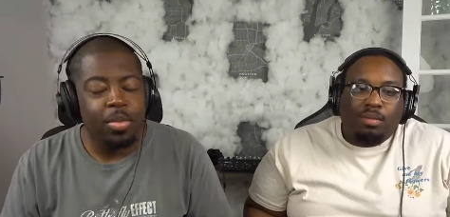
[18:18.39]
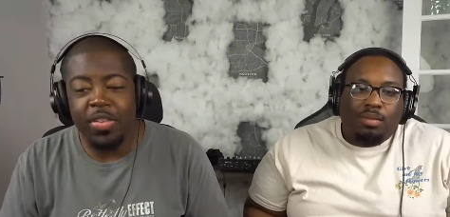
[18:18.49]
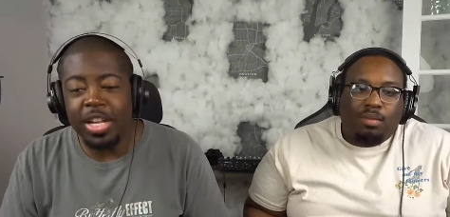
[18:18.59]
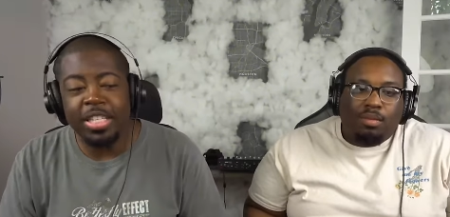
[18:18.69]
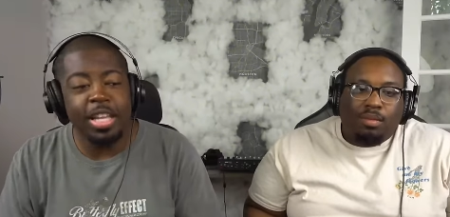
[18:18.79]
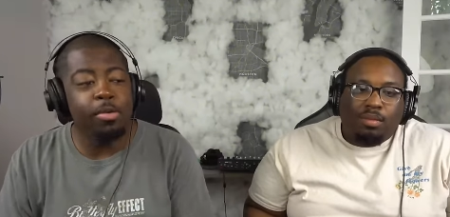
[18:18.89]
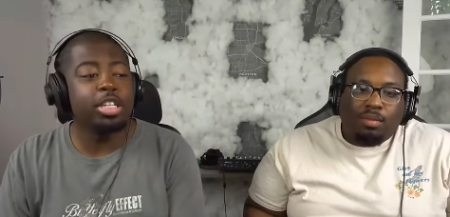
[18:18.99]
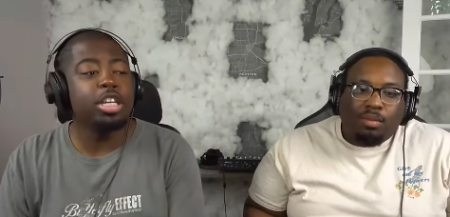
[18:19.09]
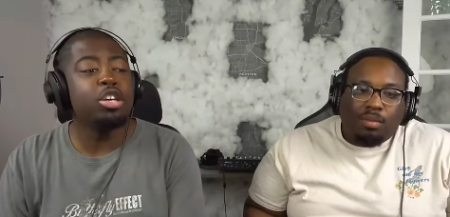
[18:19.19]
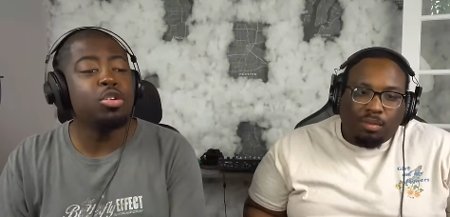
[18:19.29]
Speaker 1: Fifty Cent
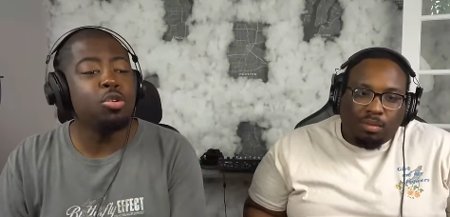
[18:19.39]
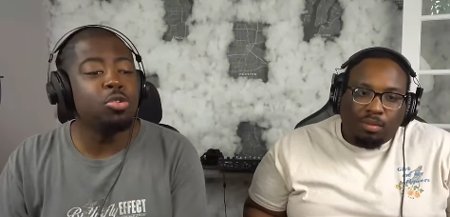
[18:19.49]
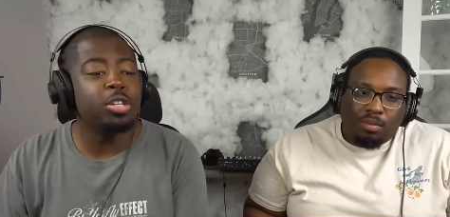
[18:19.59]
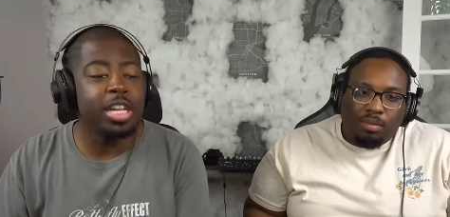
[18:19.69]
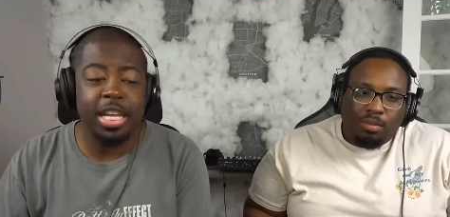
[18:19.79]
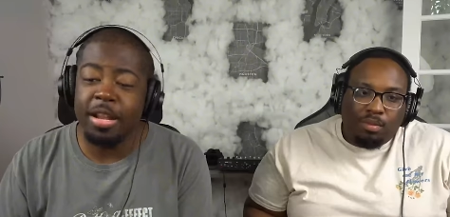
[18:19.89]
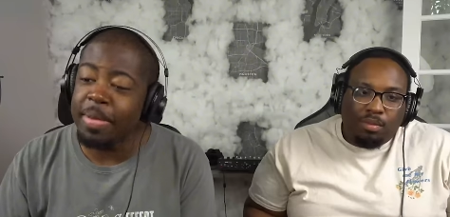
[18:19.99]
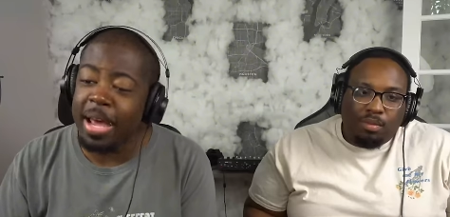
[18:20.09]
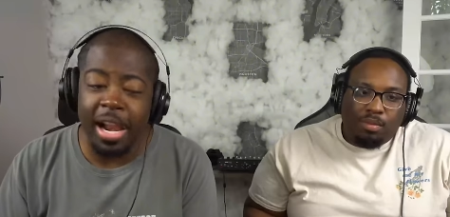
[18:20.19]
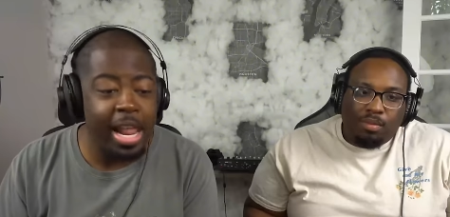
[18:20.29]
was huge, and he done
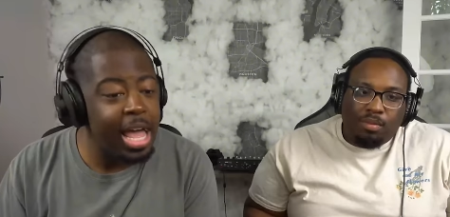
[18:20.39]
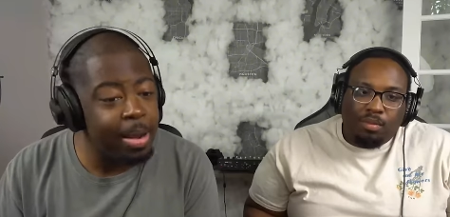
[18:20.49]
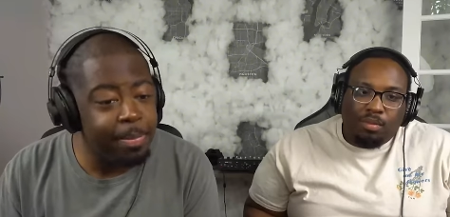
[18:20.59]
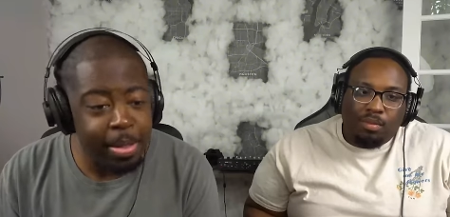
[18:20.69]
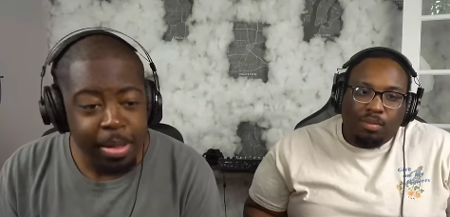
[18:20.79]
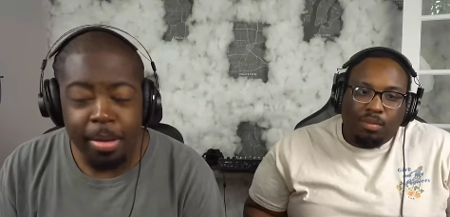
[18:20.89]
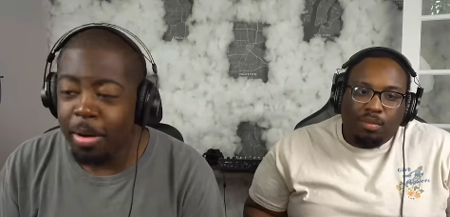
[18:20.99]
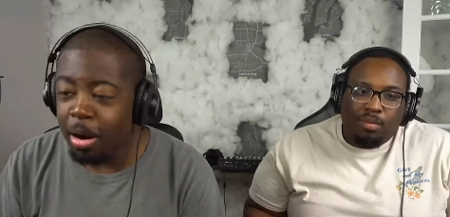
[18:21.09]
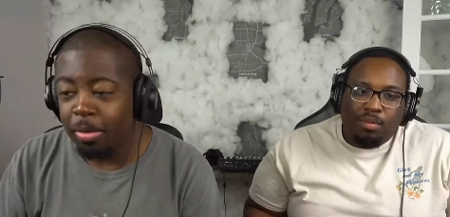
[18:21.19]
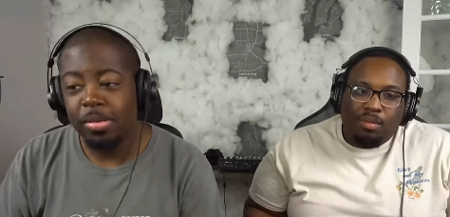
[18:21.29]
met a lot of people,
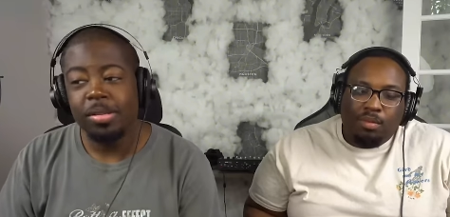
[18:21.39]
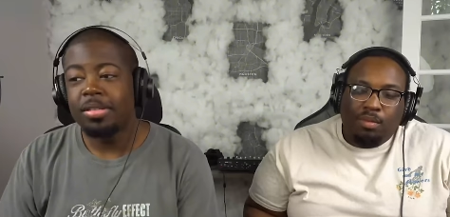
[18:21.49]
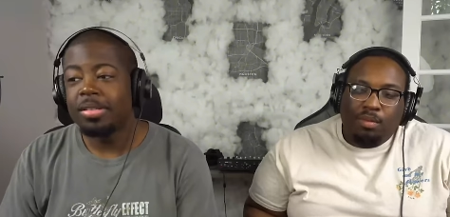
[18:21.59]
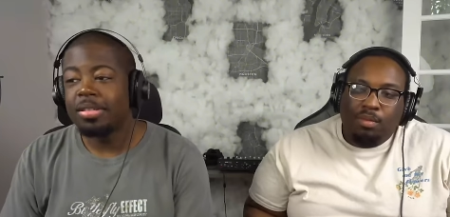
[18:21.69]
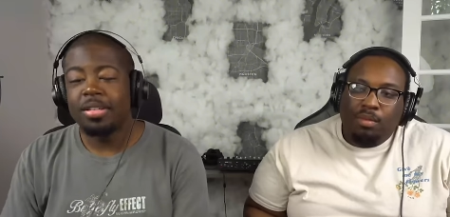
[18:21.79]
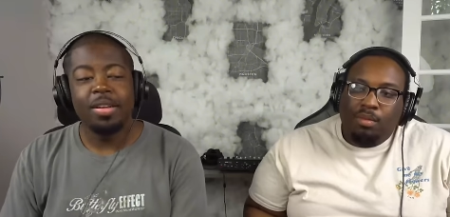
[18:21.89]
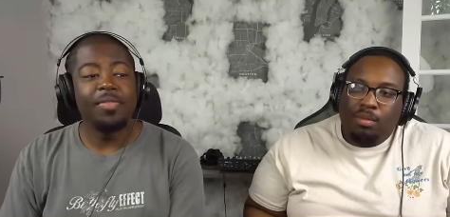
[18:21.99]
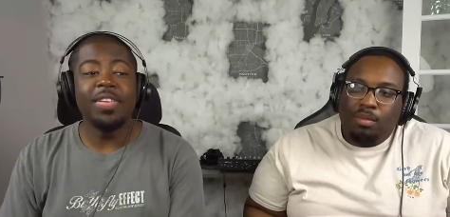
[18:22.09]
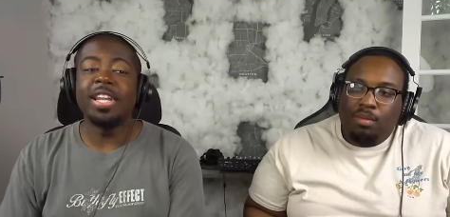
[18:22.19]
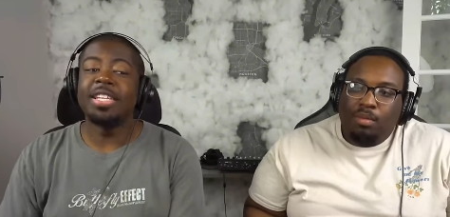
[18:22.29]
bro.
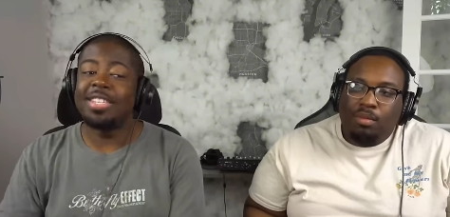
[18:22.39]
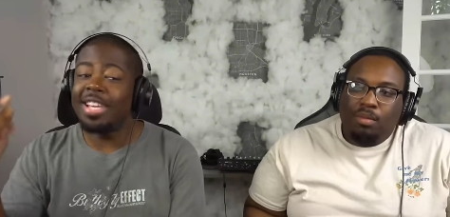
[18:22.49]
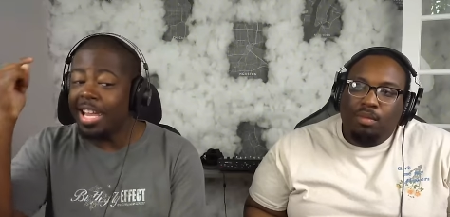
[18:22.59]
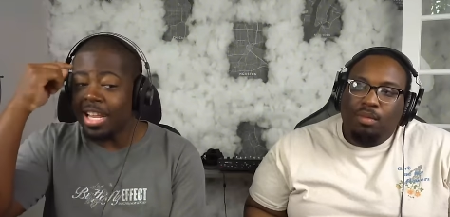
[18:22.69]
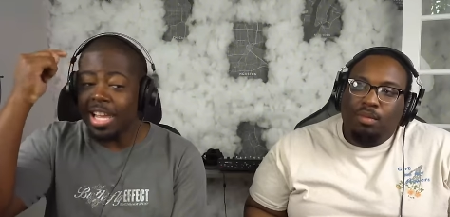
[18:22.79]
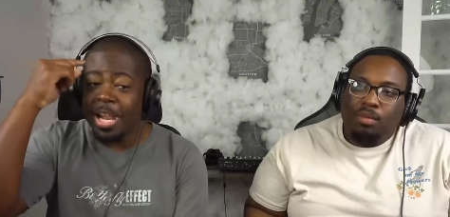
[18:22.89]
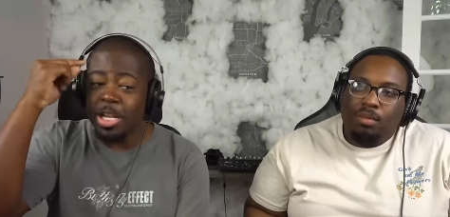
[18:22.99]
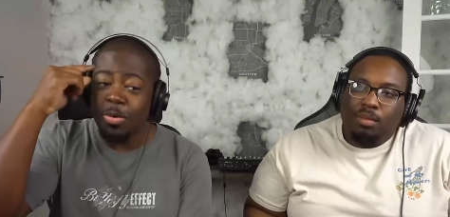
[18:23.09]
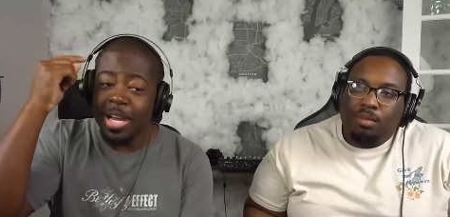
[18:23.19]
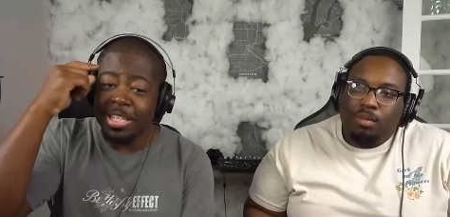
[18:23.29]
Fifty Cent
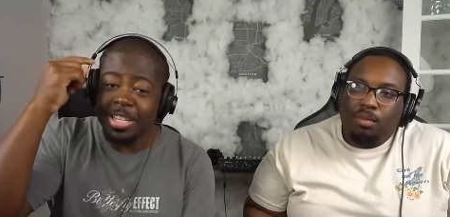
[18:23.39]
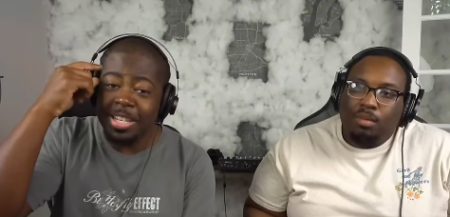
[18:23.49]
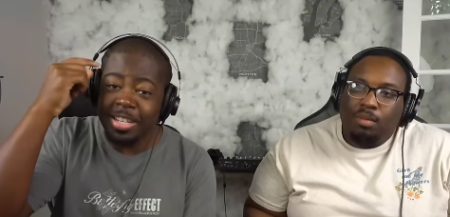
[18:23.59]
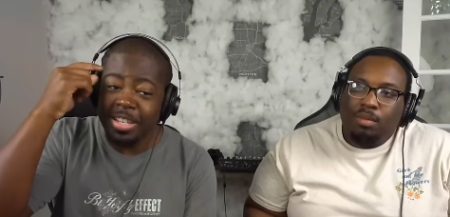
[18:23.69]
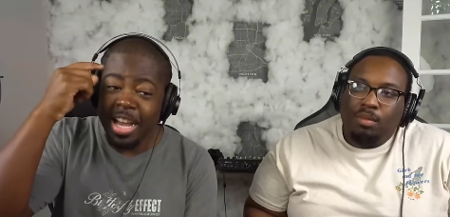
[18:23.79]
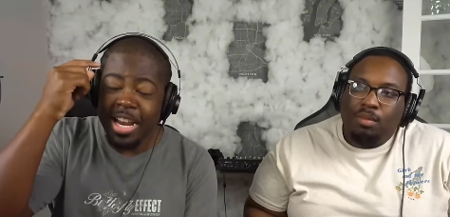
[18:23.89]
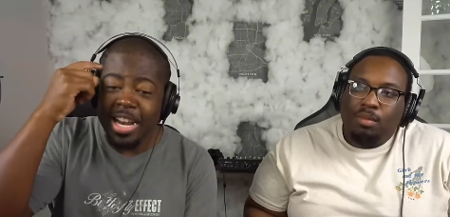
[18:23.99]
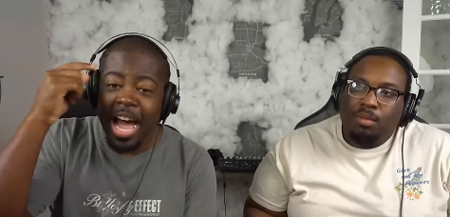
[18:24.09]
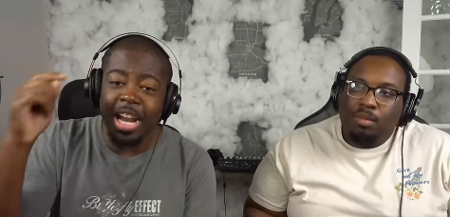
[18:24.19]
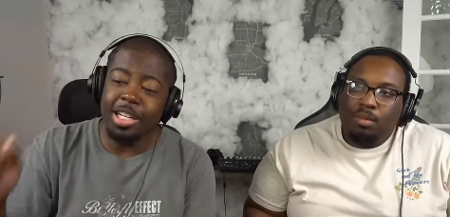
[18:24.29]
intuition and
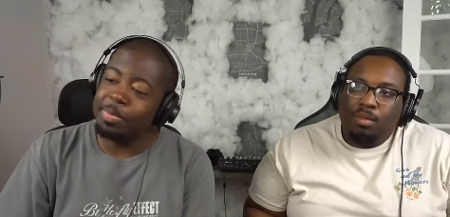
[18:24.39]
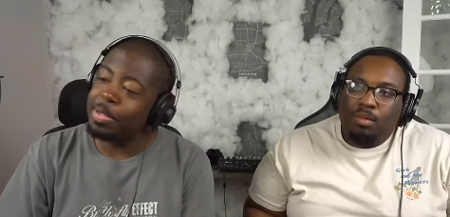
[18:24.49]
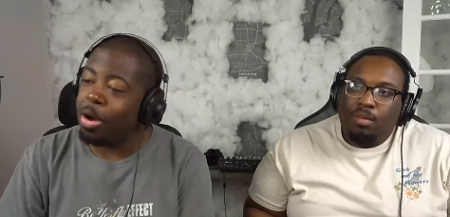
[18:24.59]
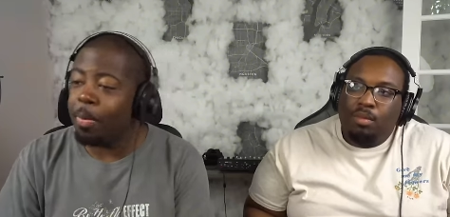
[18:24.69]
knowledge be